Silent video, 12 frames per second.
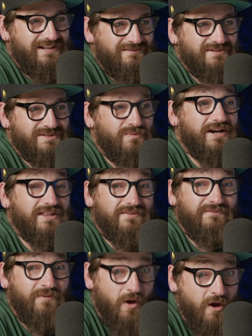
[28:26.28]
it was one of the
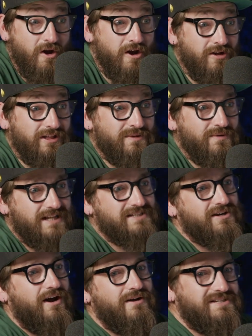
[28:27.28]
f- early ones.
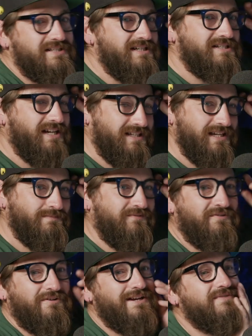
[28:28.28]
So I was DJing there
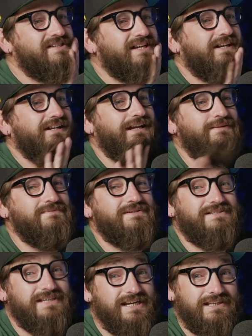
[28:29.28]
before I even started
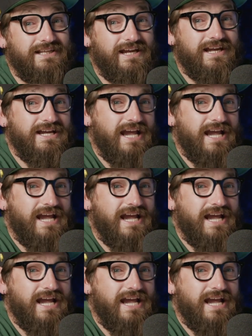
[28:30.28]
emceeing there.